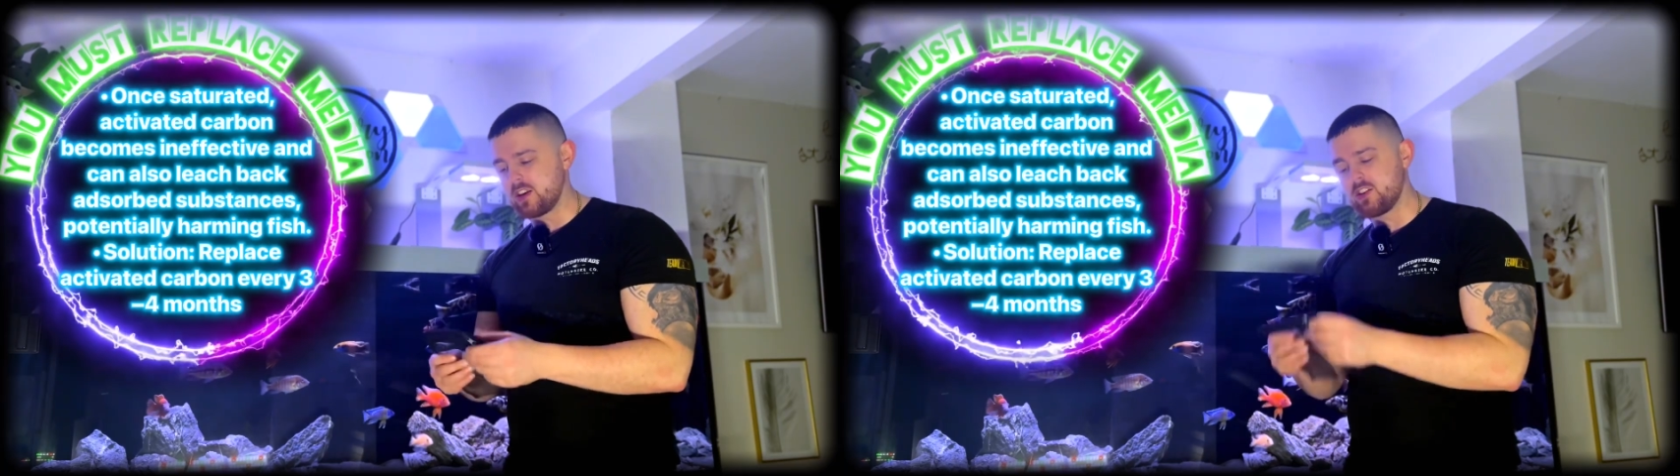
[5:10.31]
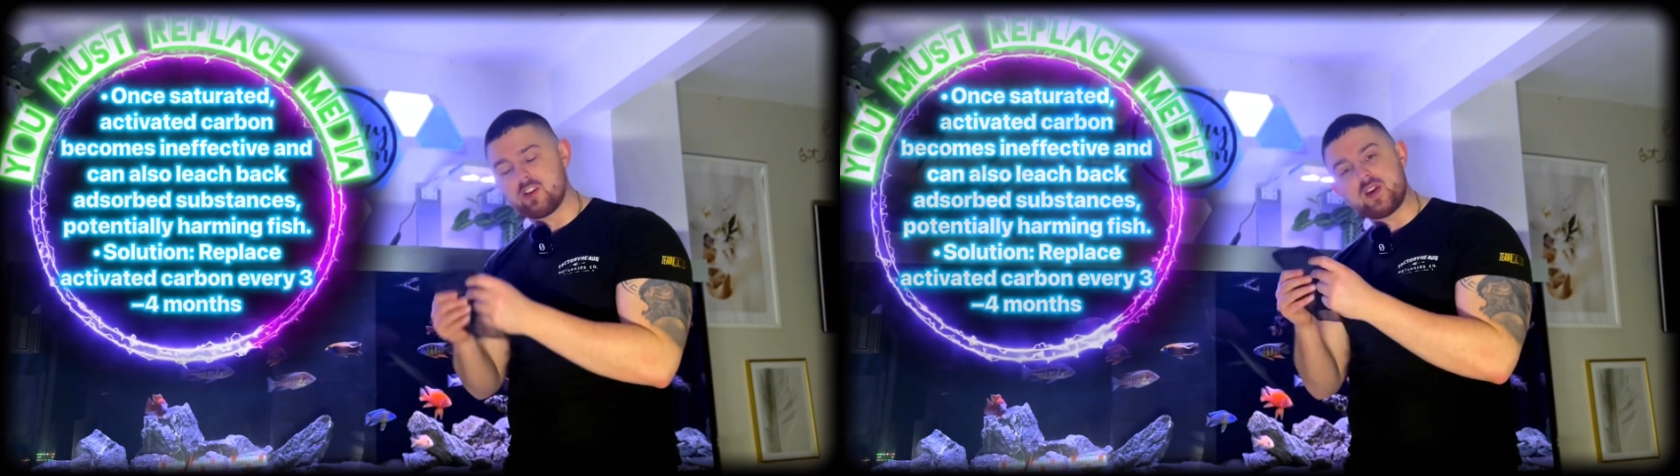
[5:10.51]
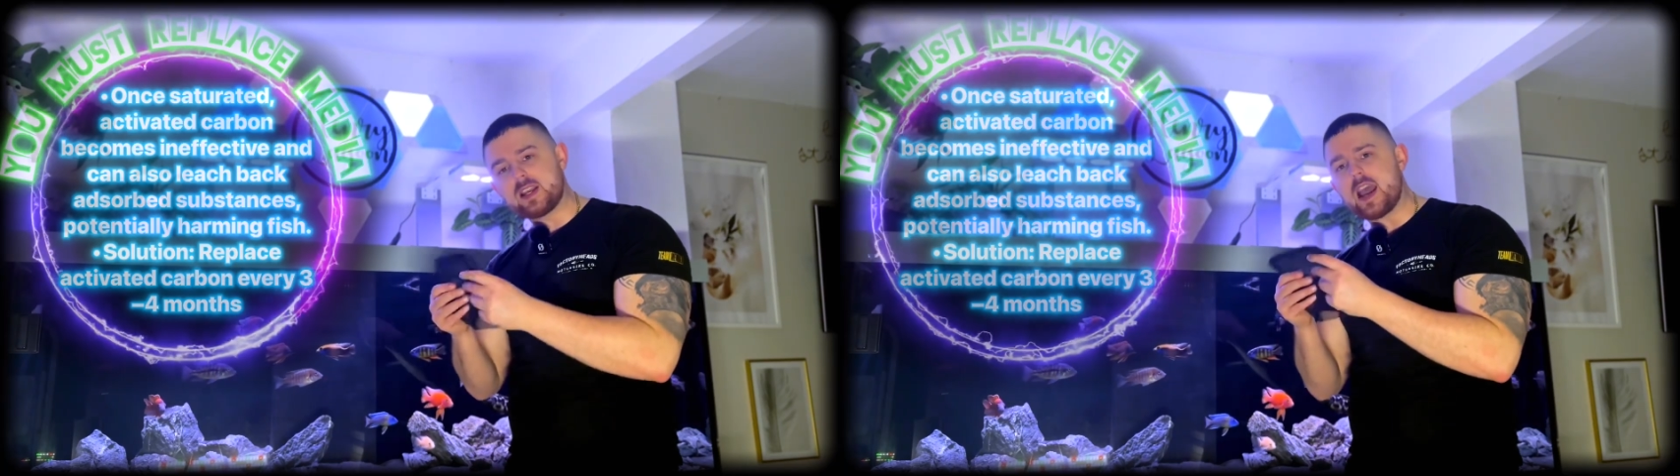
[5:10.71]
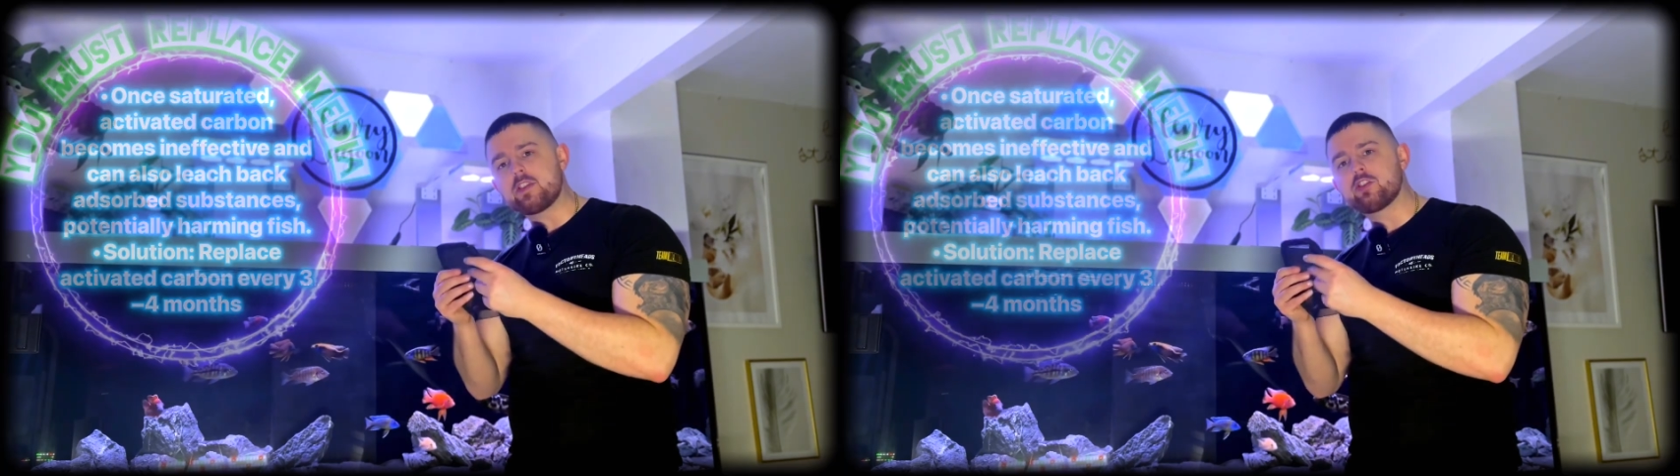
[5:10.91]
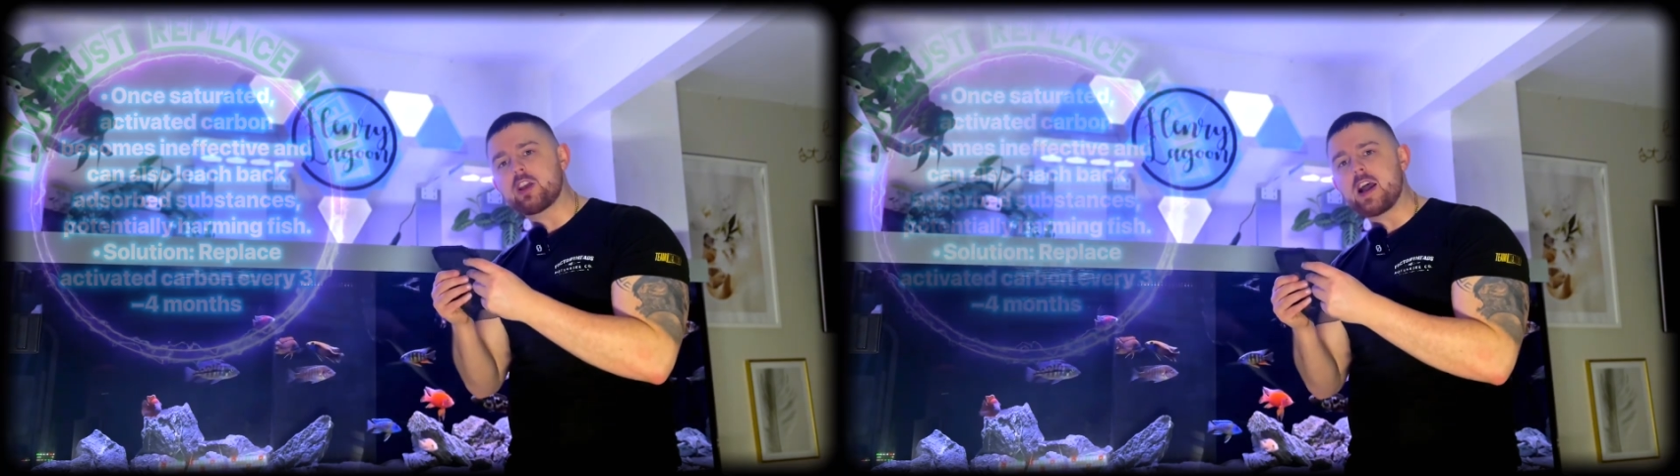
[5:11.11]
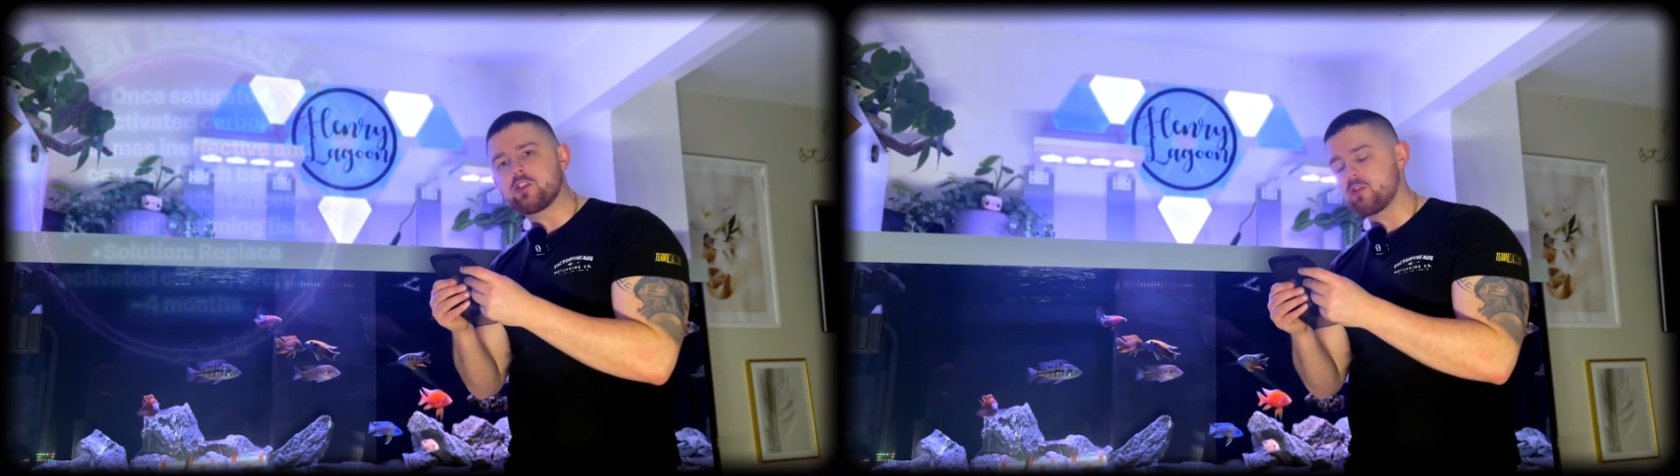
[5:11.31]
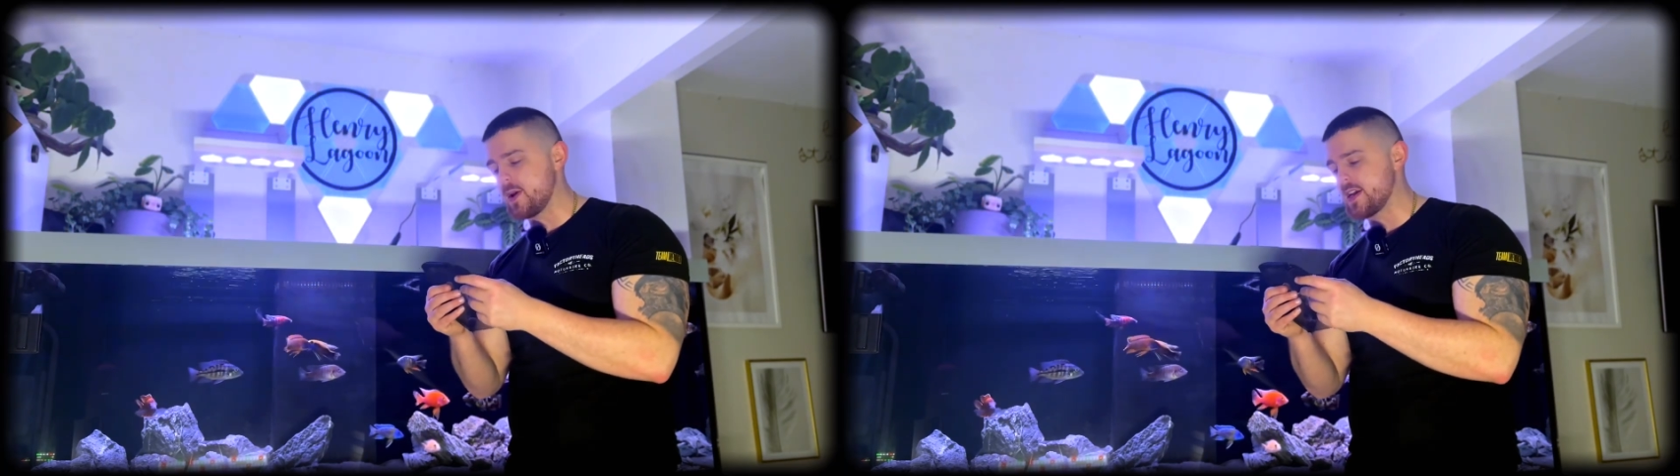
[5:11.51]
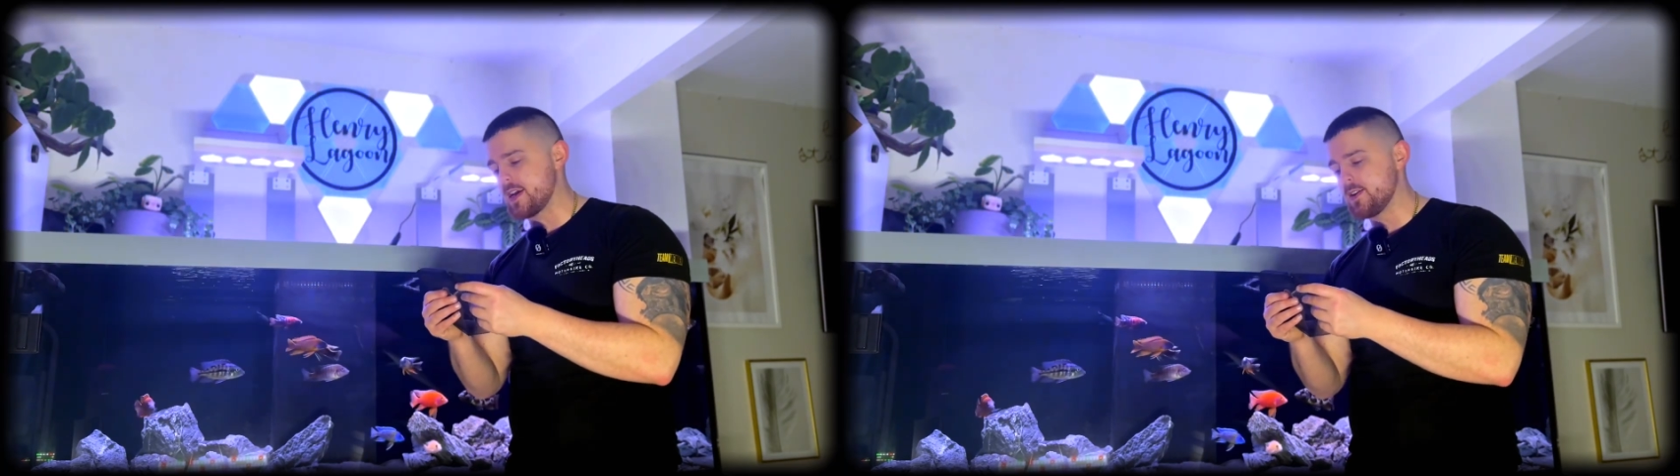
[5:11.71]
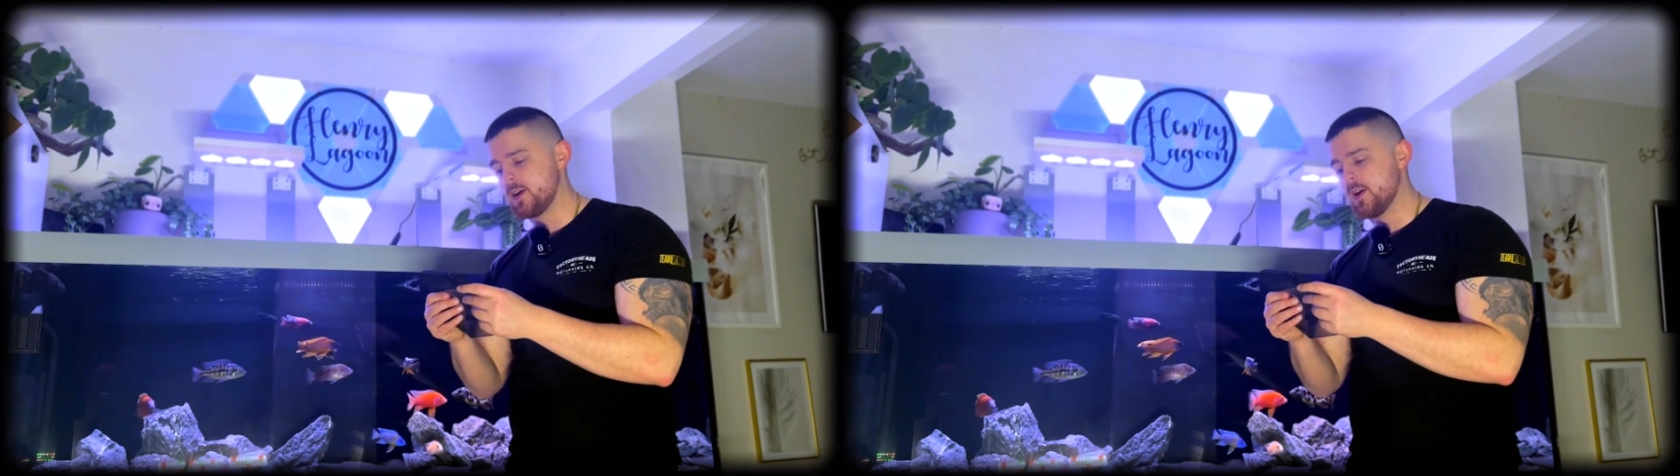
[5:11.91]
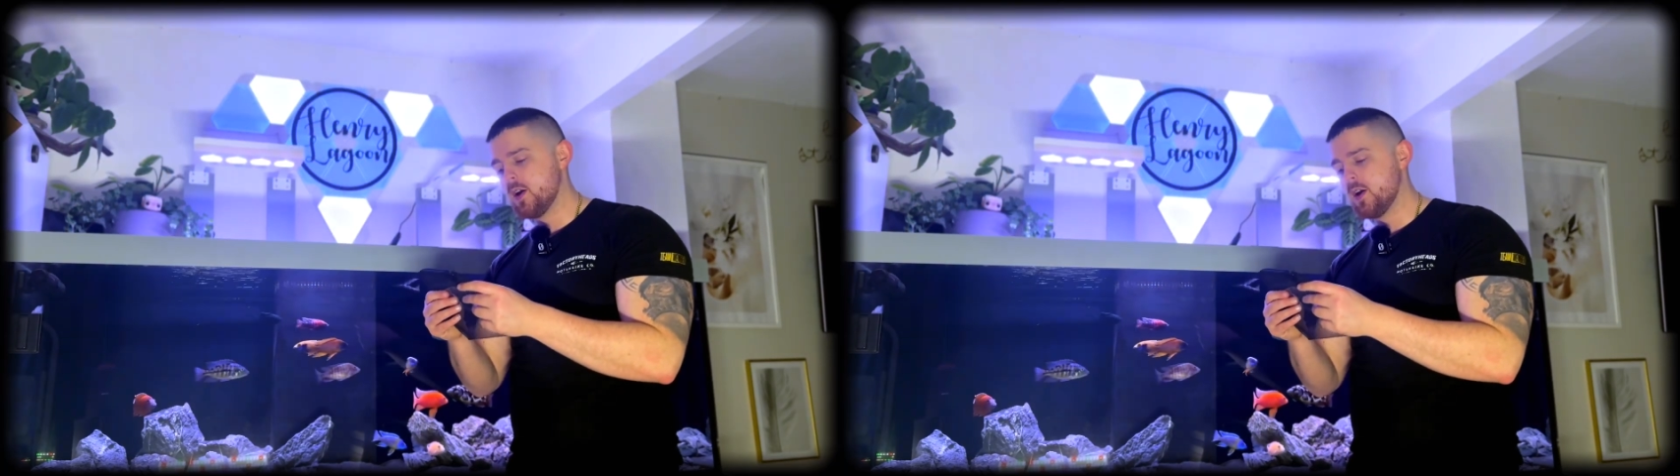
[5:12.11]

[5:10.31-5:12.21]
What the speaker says: Because if it gets saturated,